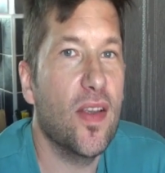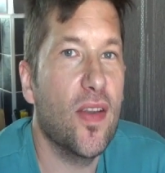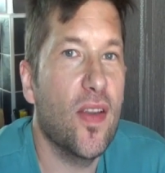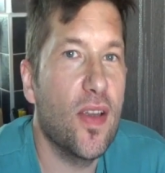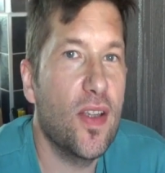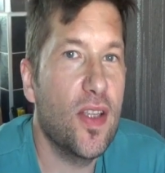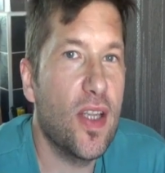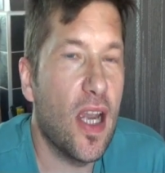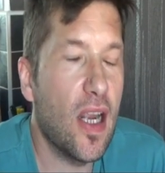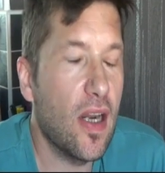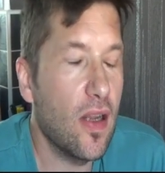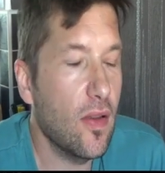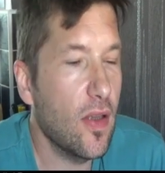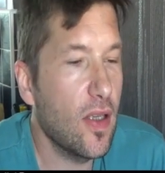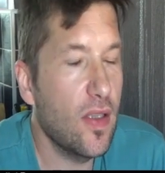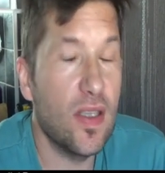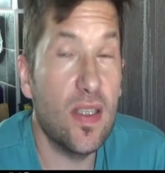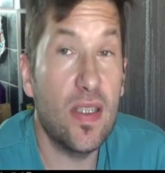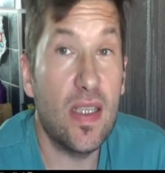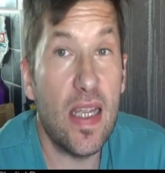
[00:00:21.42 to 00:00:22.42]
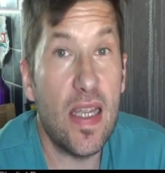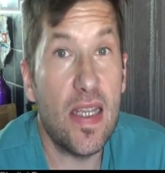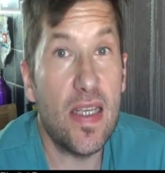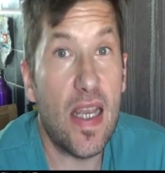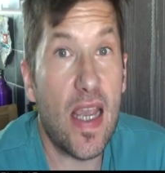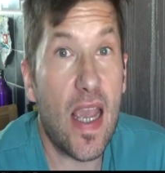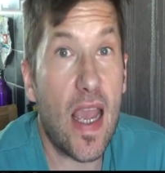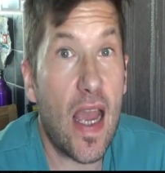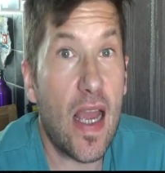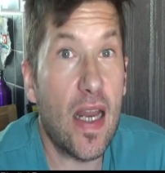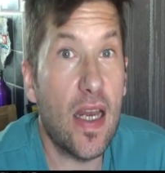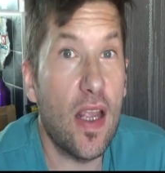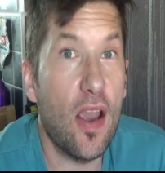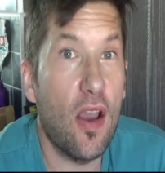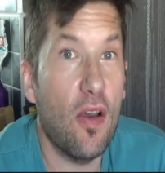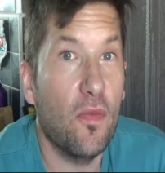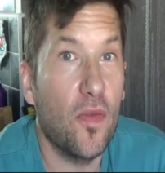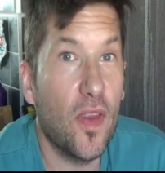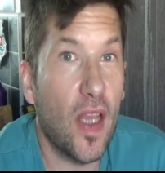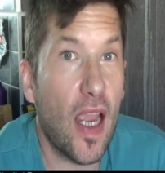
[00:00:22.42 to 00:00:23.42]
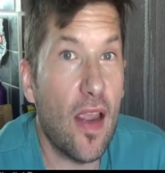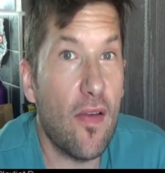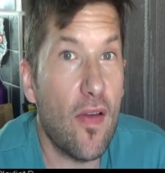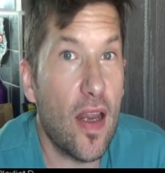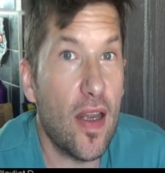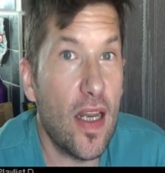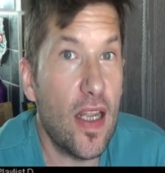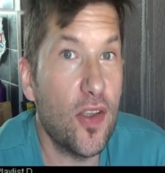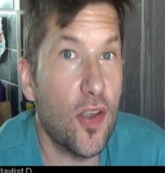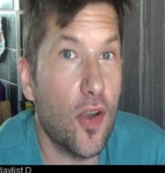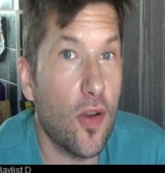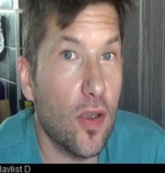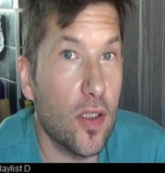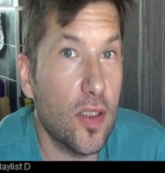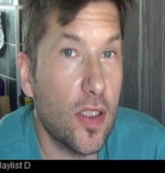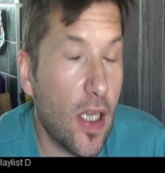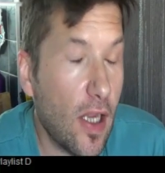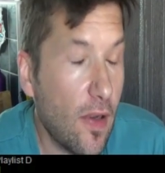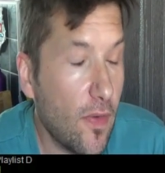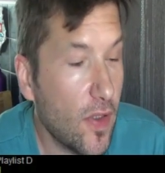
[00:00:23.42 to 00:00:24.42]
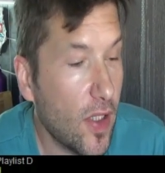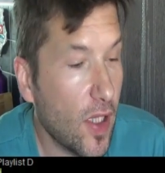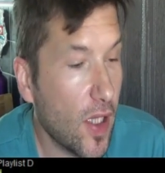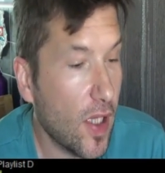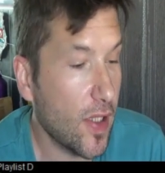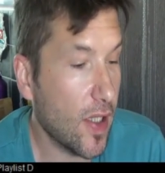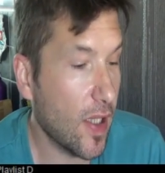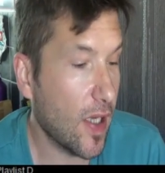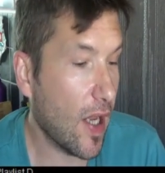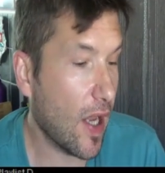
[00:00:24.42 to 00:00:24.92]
the channel. This is DJ Andy of Direct Disco Services.